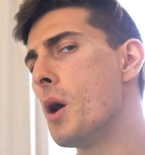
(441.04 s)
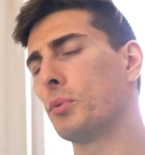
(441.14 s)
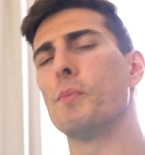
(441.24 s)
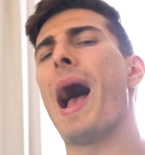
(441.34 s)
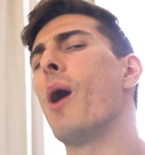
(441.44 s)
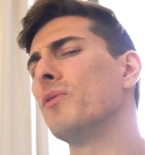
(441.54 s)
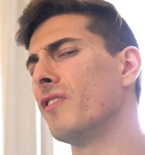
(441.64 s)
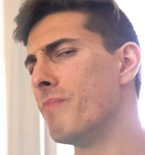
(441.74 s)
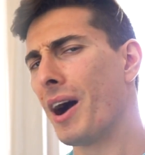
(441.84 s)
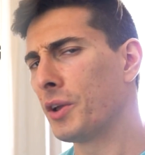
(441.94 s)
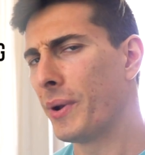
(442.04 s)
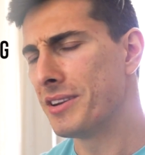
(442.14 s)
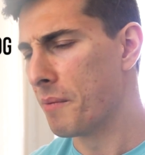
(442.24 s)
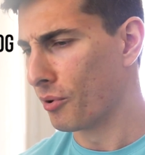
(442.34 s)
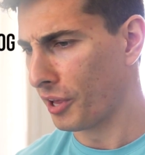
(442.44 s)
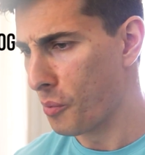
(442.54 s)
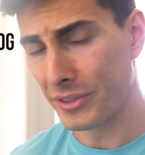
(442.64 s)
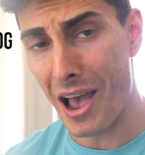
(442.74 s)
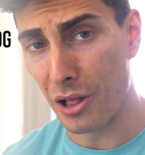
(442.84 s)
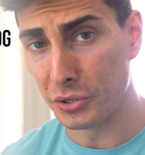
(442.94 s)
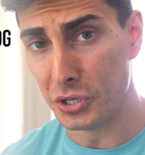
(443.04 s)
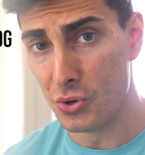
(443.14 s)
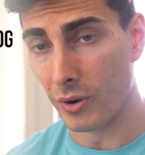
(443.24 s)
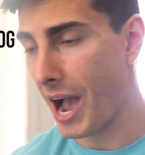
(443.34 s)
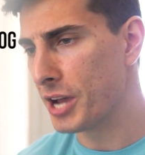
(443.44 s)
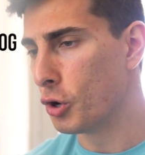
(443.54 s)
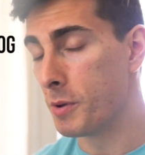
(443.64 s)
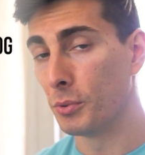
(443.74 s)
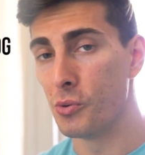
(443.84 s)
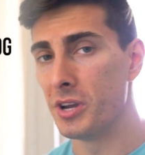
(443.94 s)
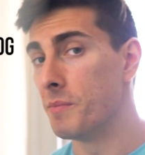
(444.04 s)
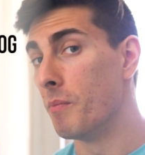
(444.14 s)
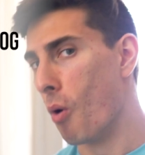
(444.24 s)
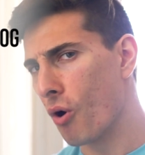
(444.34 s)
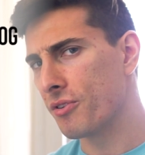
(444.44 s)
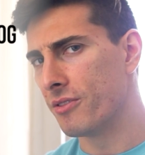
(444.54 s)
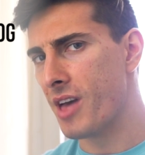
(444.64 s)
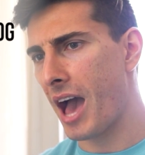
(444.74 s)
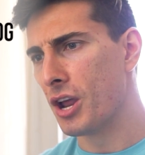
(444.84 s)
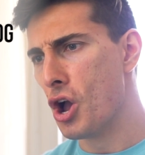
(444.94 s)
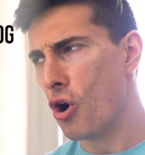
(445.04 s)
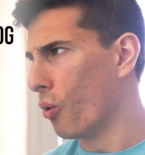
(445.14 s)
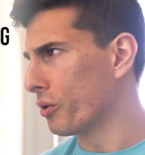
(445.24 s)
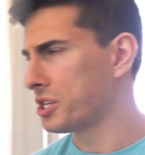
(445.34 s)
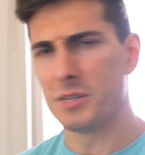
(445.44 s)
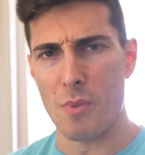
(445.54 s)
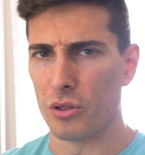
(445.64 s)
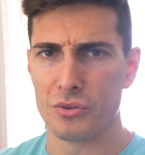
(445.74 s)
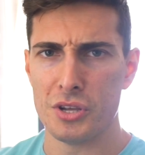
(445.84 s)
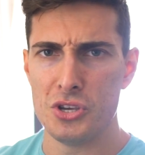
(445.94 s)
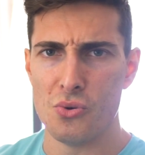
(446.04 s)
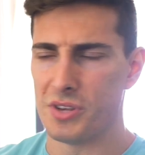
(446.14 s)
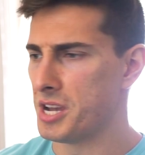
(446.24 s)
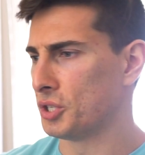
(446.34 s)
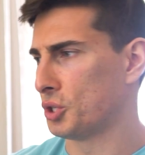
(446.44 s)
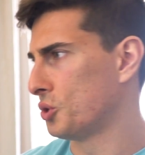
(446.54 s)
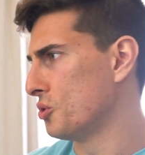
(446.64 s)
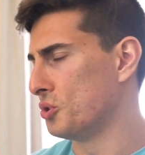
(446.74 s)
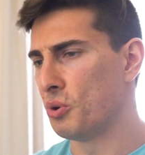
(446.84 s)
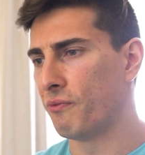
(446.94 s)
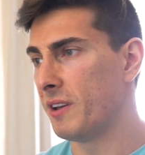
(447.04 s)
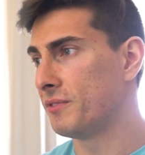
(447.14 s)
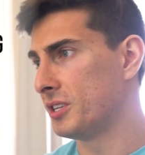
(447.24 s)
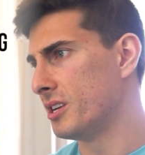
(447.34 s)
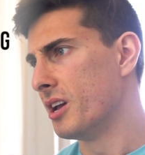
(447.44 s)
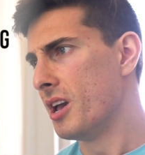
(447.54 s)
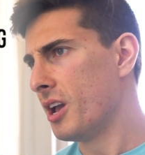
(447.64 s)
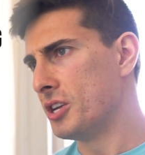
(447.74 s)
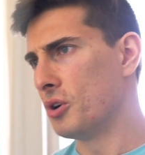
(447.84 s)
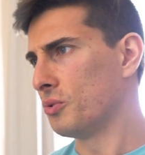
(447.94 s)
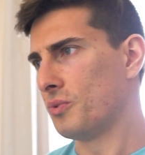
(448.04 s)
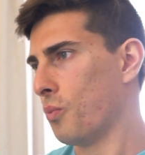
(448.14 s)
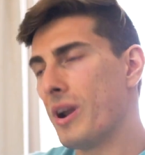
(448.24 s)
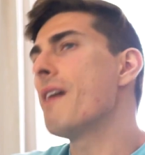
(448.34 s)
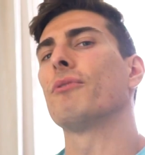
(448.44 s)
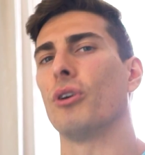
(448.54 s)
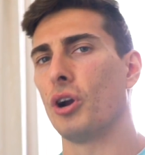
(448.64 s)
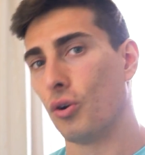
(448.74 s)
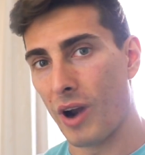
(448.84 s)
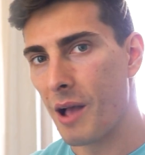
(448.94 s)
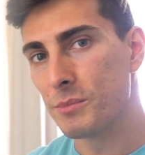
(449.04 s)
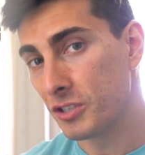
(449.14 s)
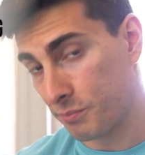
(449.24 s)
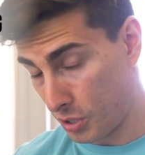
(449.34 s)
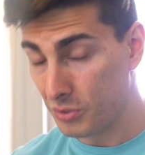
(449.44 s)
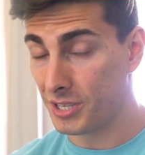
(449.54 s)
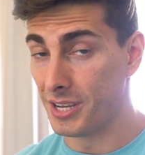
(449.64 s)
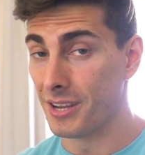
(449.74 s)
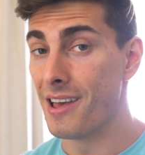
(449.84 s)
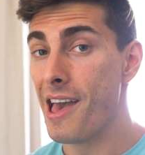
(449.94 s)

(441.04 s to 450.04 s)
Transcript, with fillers: per pound of body weight number. Like, what the hell are you doing? I know people who eat more than that who are smaller than you. They eat two, 250, you know, whatever grams of protein.